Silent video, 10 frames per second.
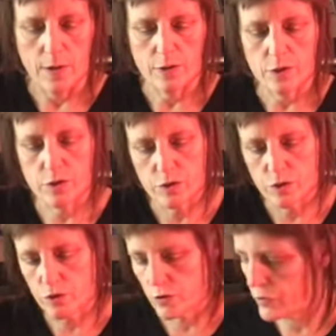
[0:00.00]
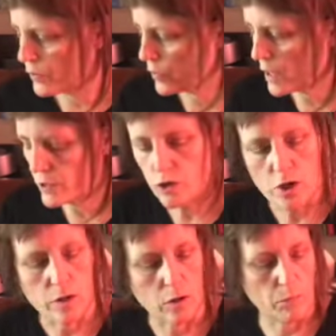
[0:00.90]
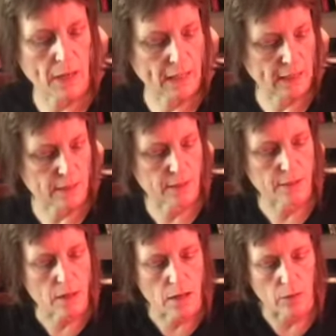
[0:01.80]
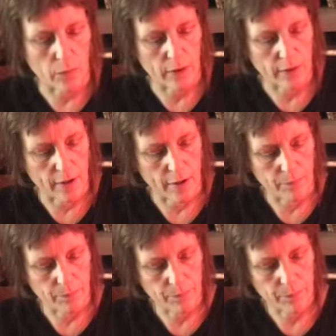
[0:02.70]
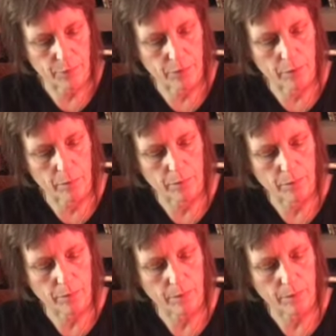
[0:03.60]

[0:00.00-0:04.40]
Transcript: I just thought I'd show you making a start with some